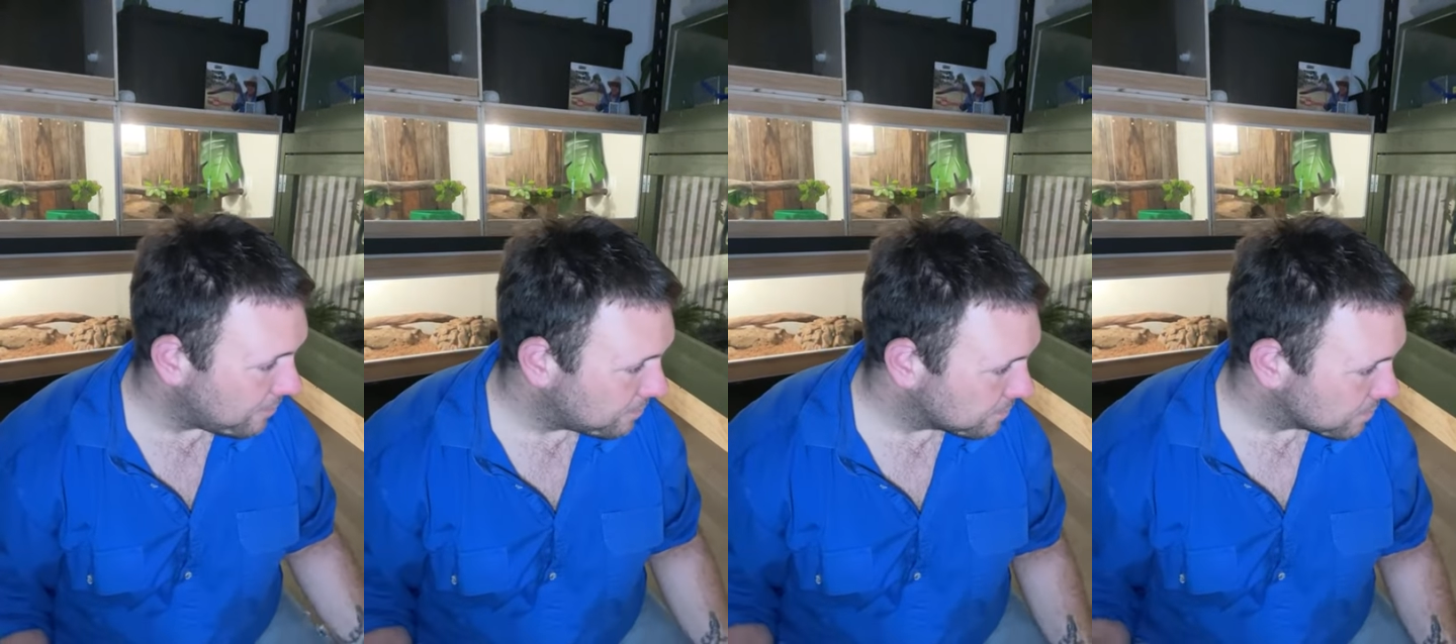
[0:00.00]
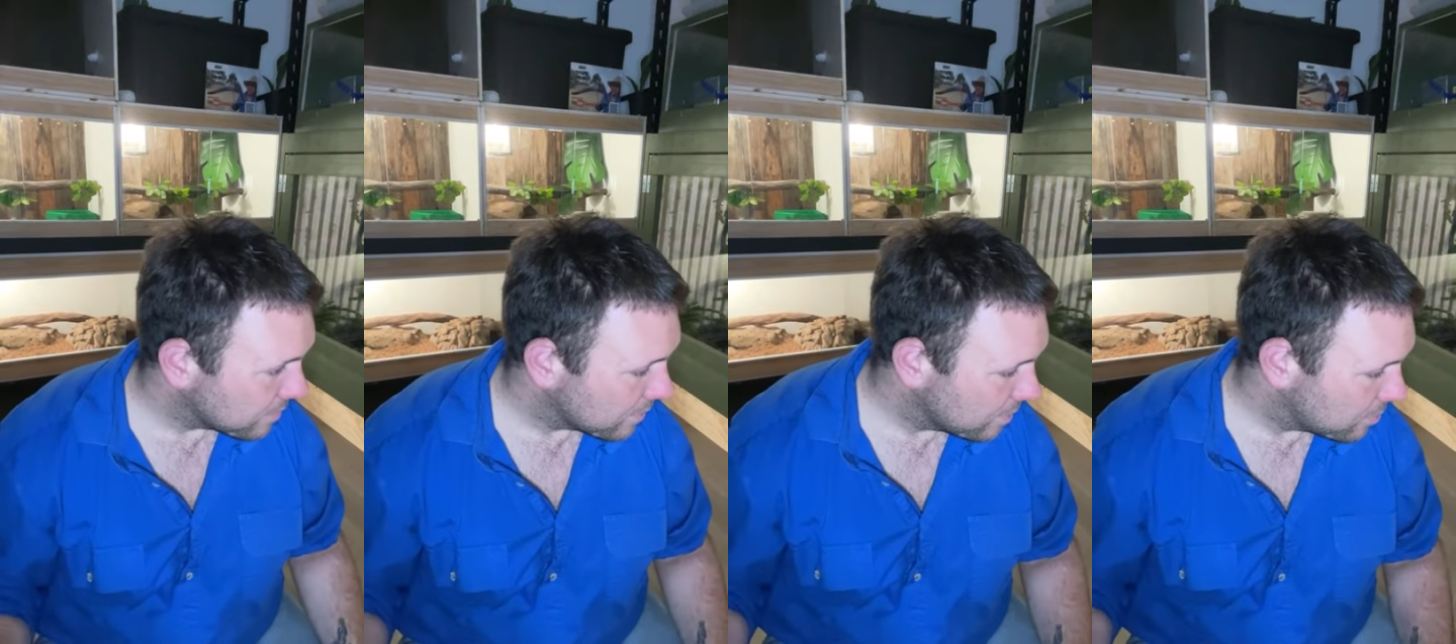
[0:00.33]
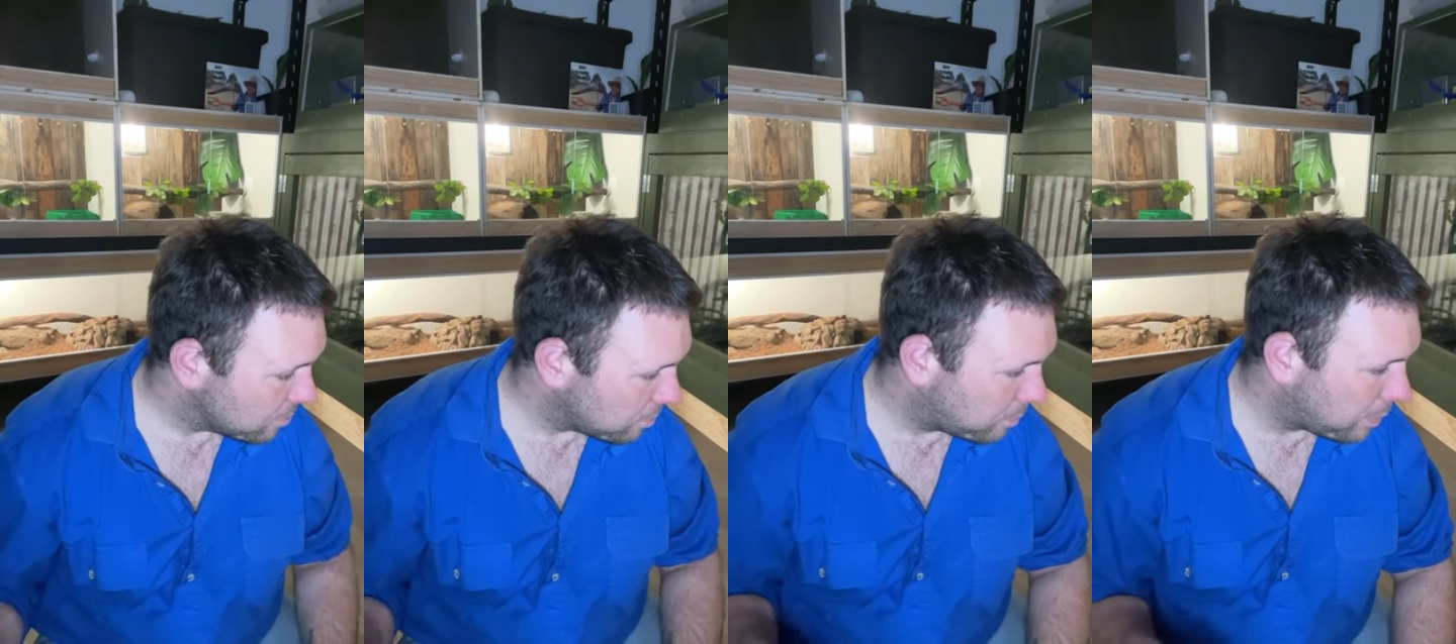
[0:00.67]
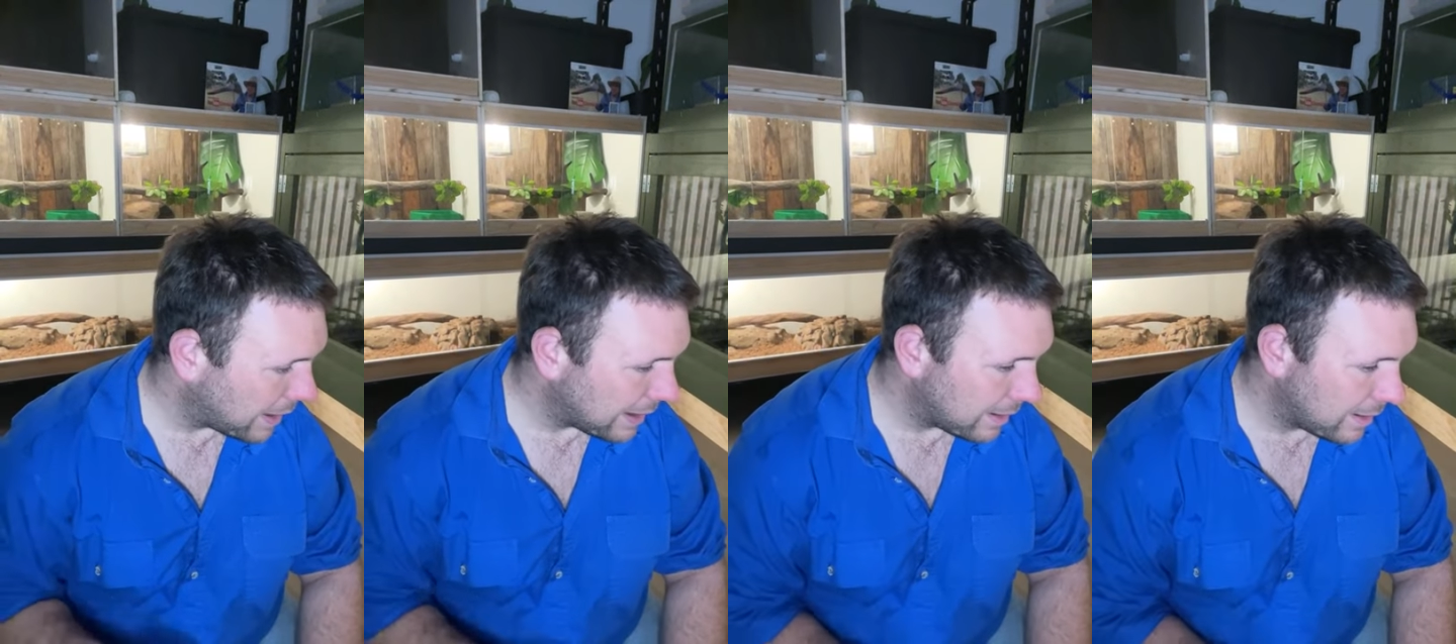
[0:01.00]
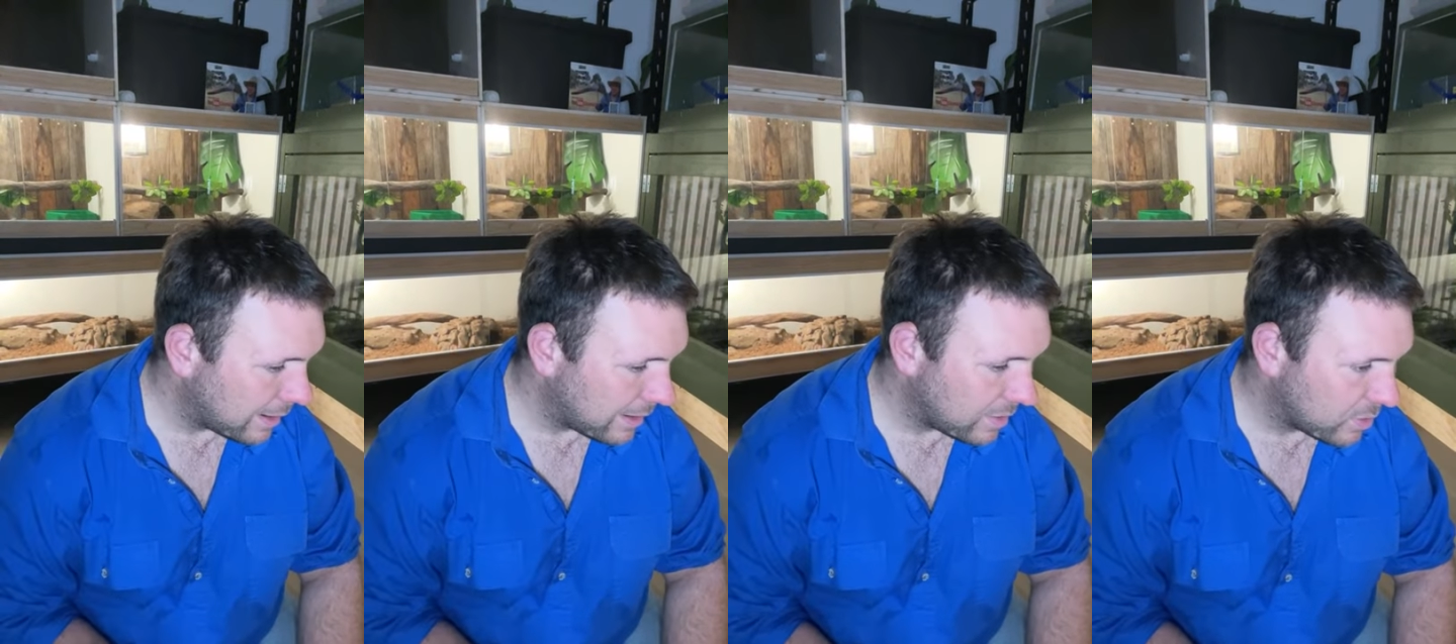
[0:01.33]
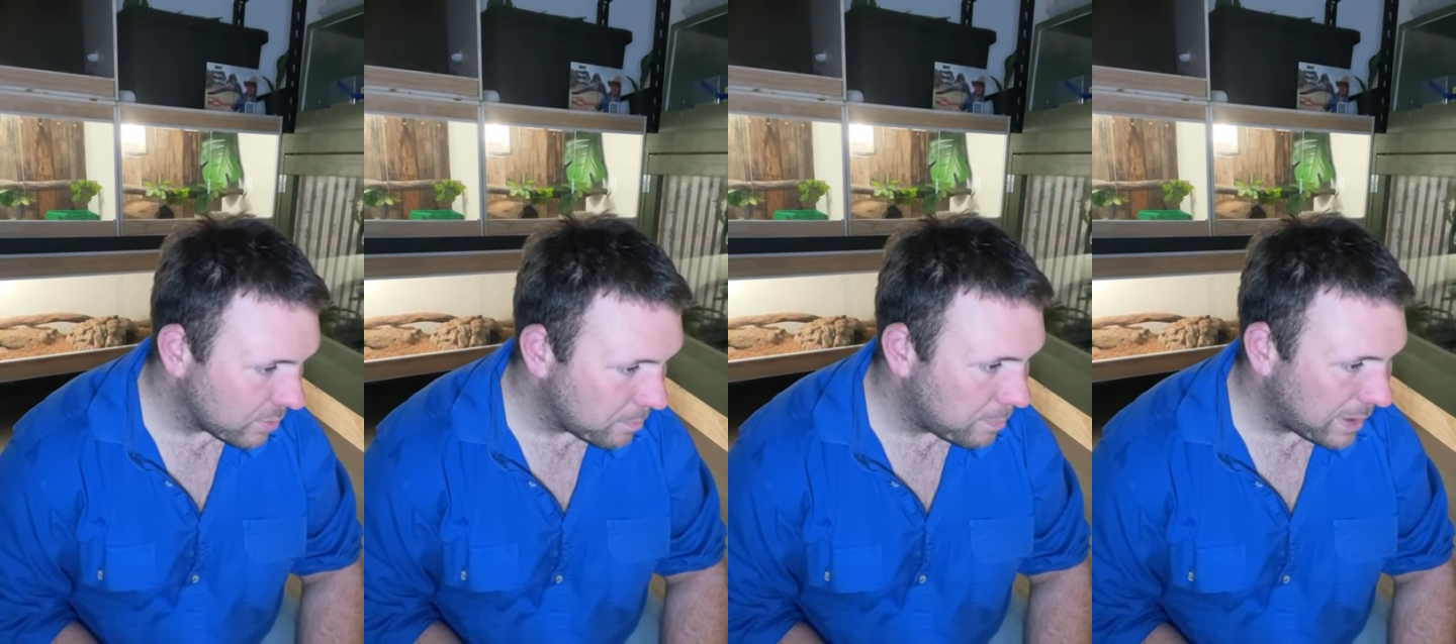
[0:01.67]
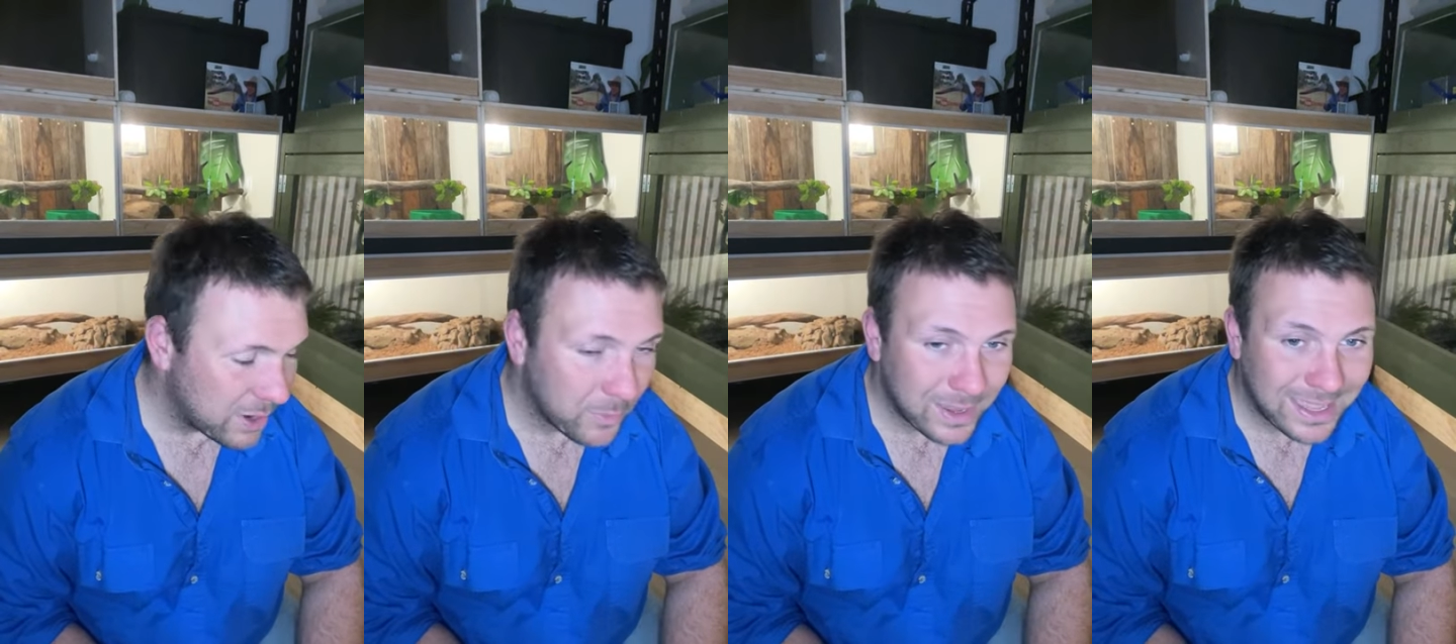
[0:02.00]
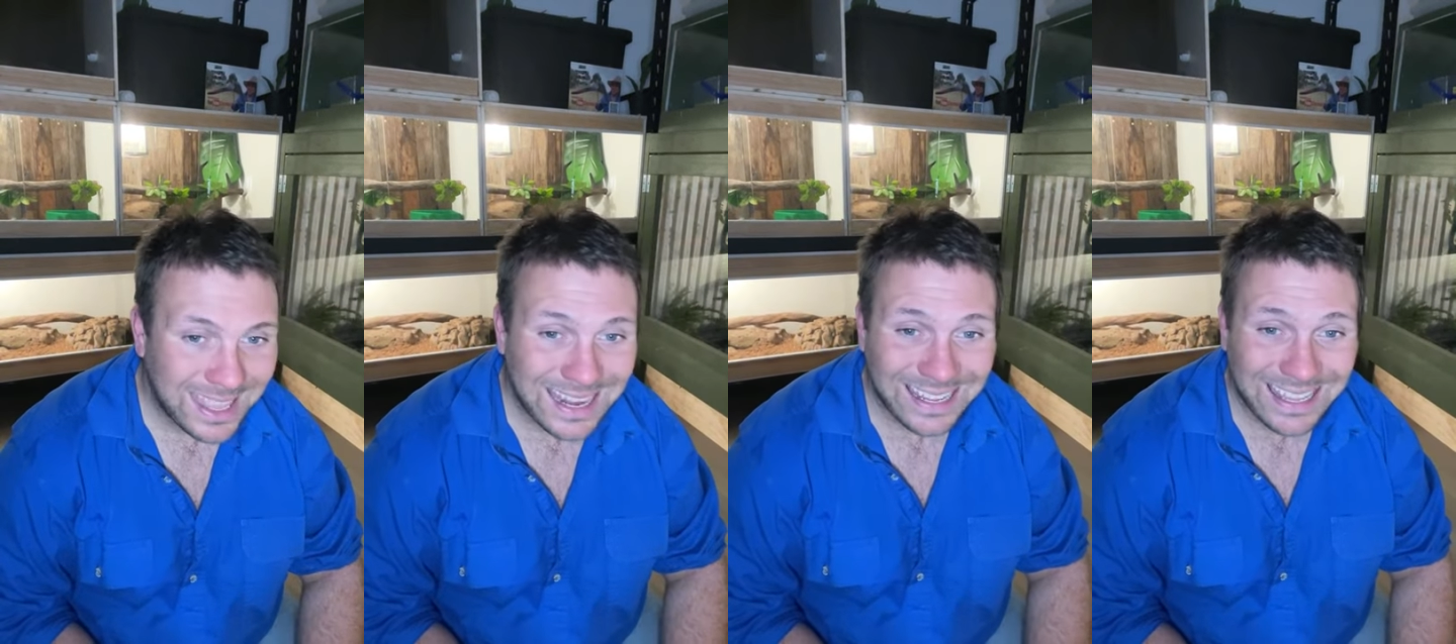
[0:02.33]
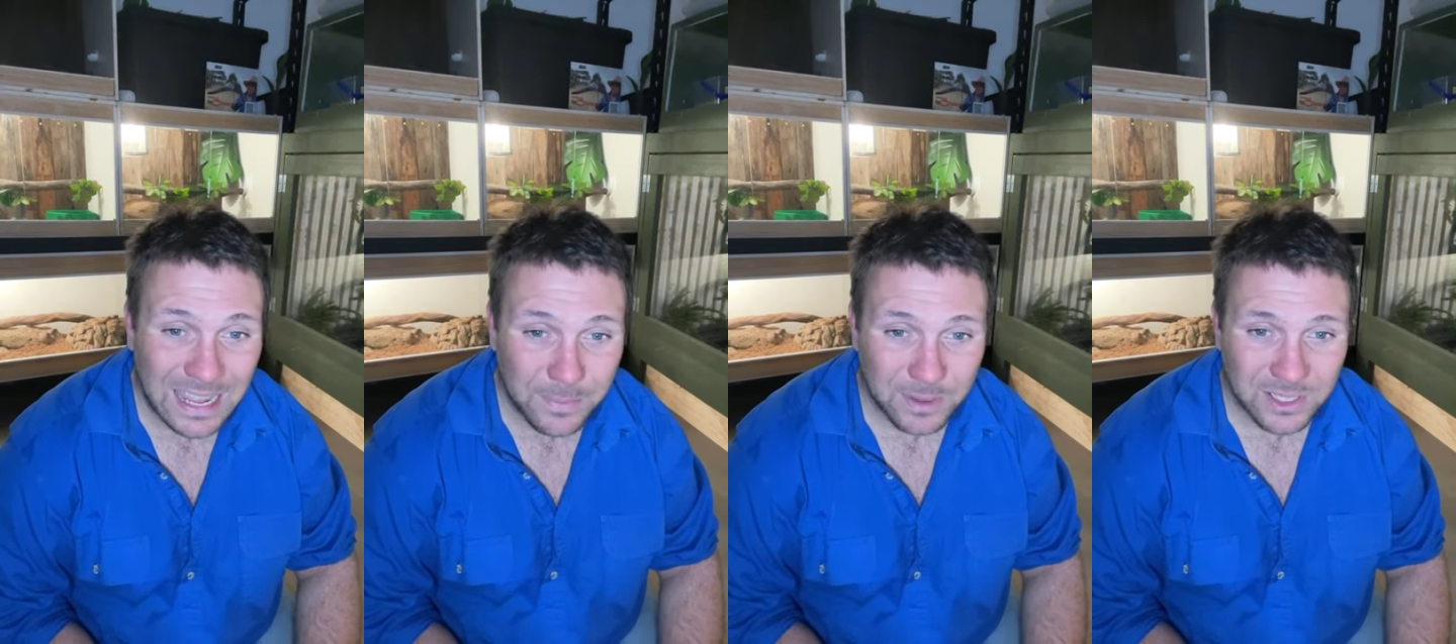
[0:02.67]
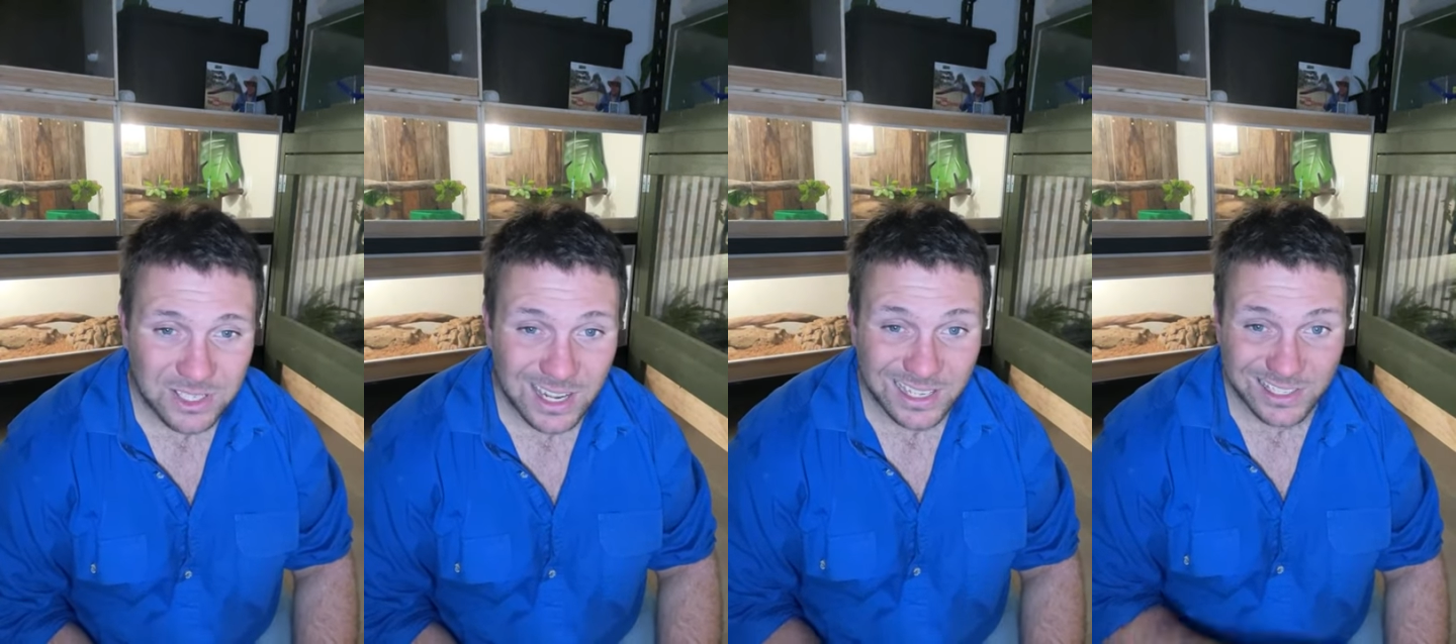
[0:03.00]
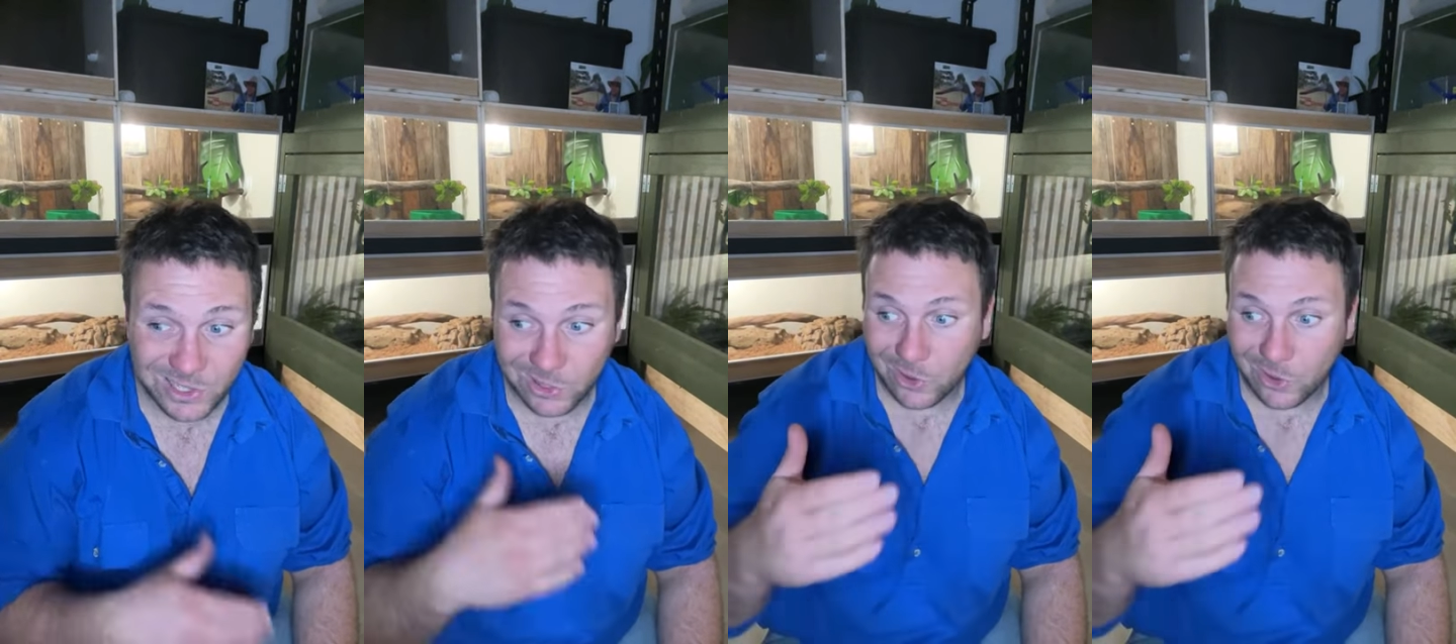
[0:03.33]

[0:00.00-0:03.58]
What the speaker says: But the better we get at keeping snakes,